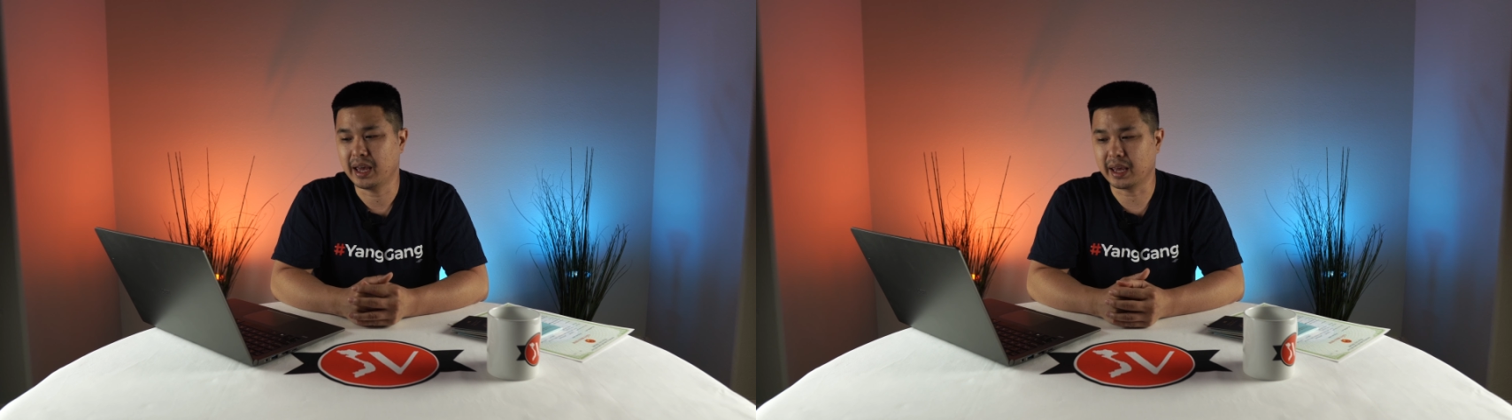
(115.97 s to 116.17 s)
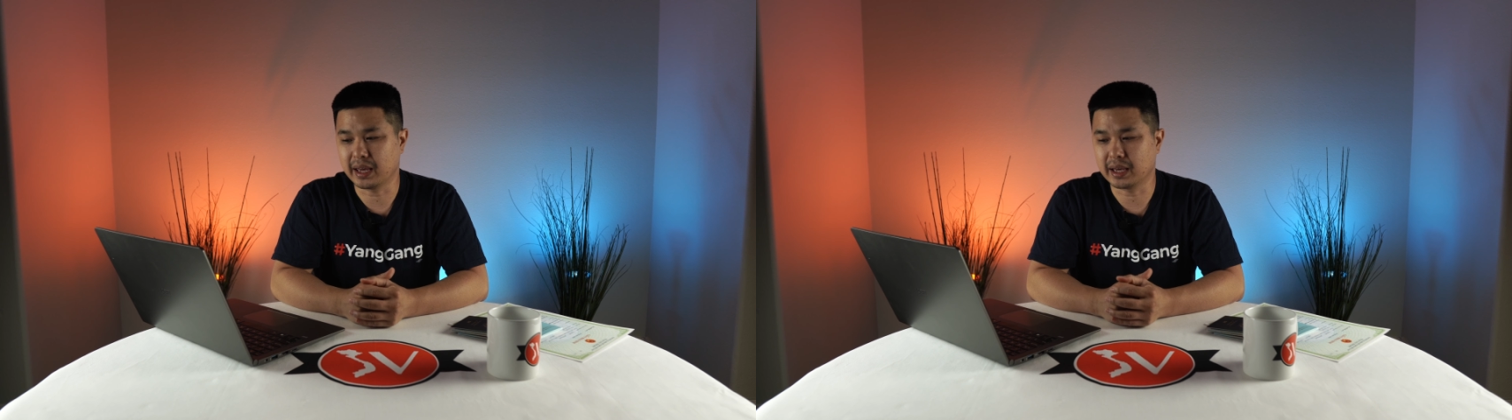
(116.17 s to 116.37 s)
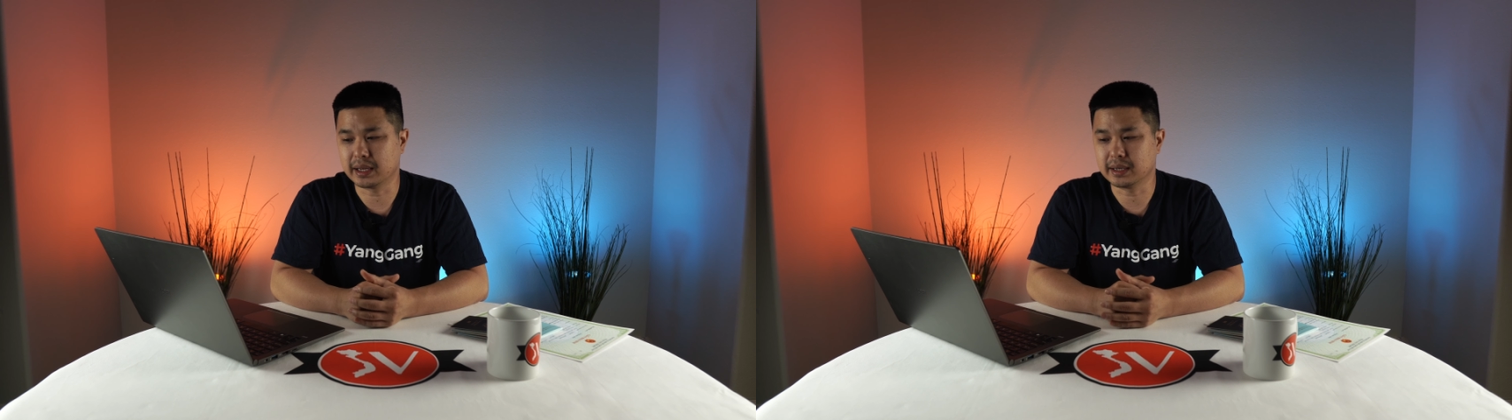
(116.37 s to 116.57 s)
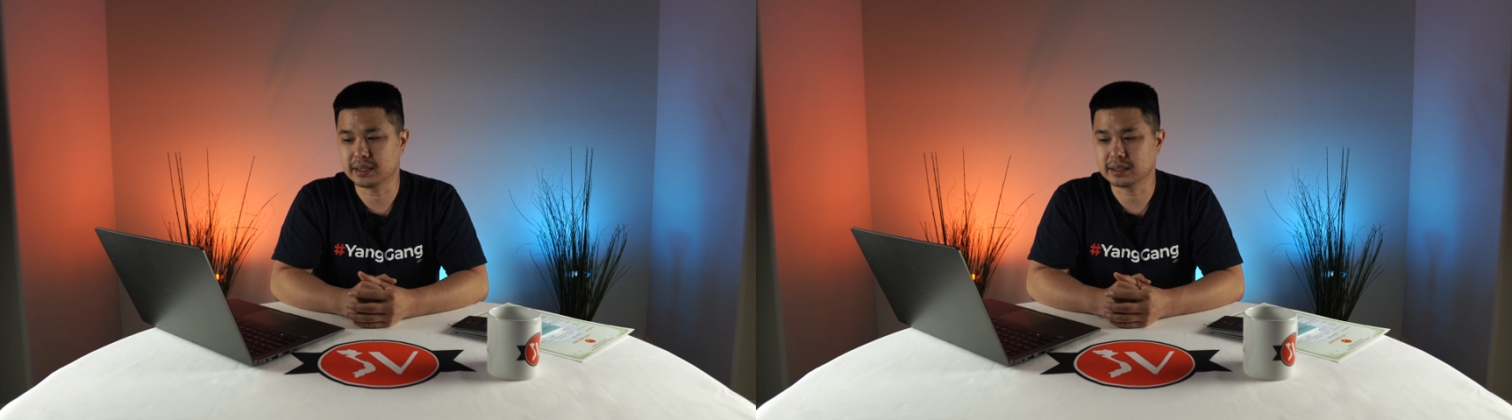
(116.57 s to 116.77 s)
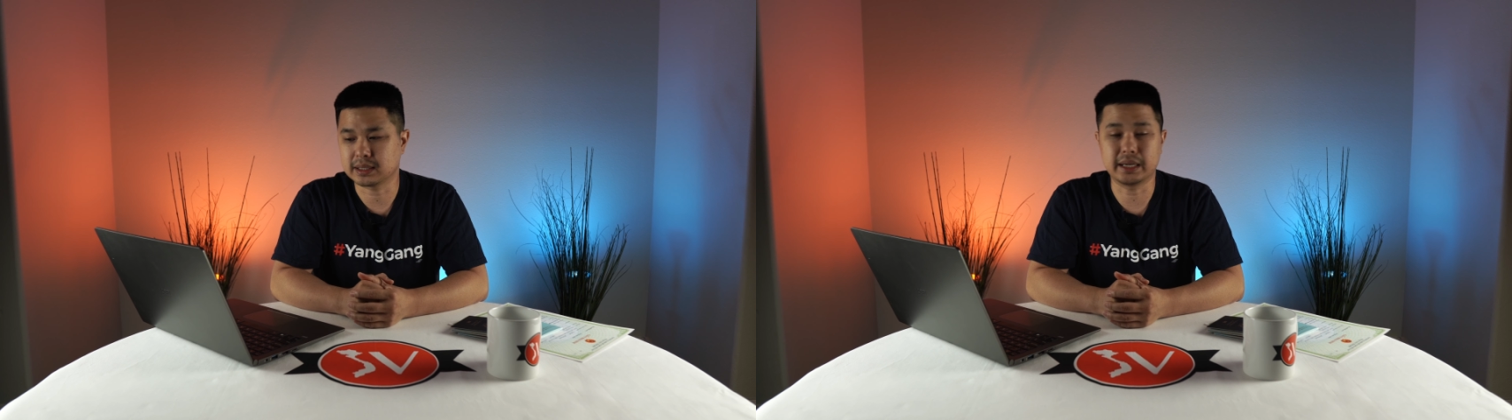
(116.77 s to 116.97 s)

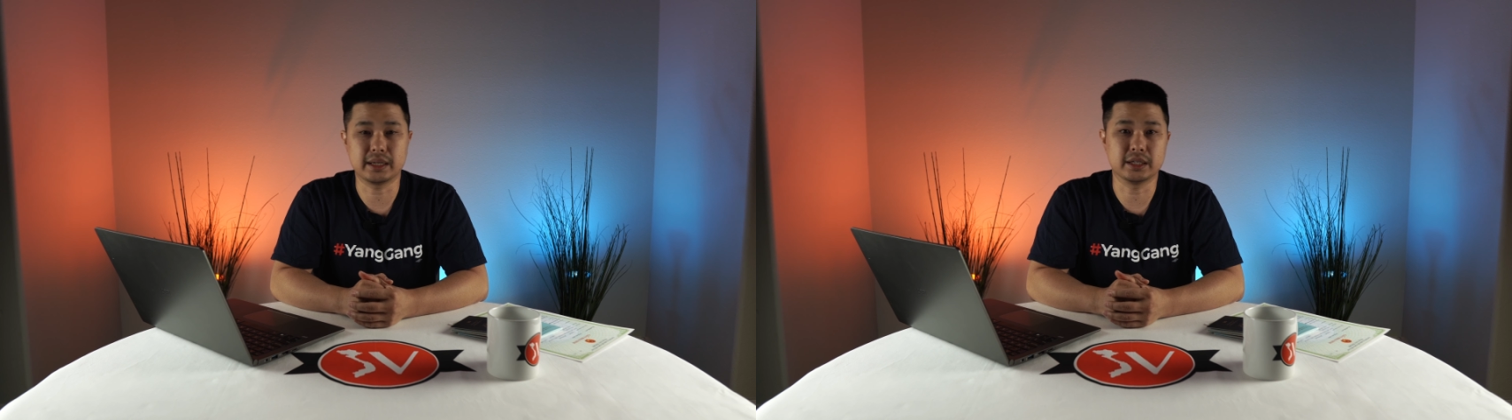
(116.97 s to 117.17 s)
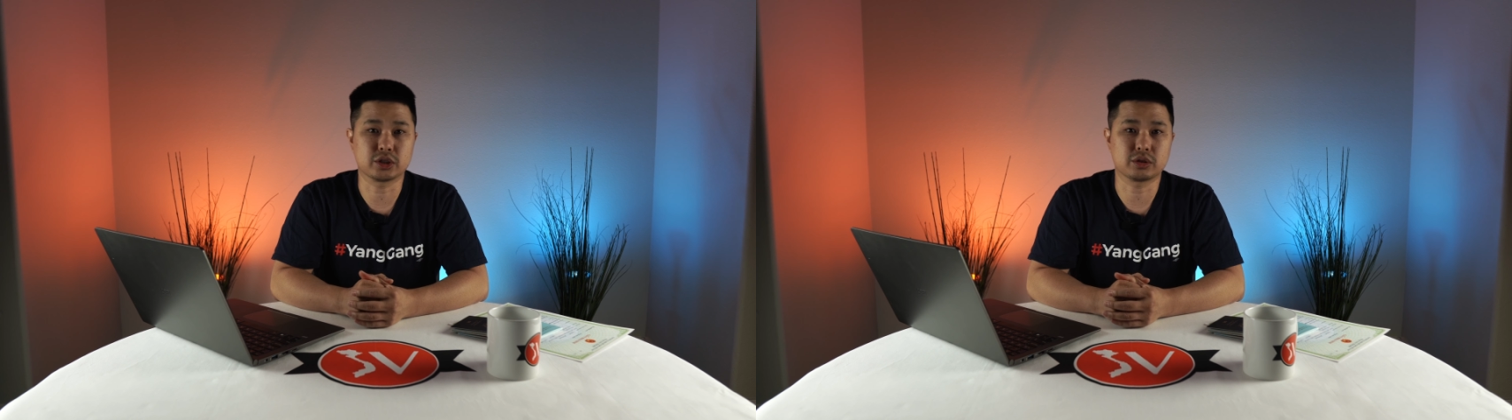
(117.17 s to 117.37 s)
and sent 2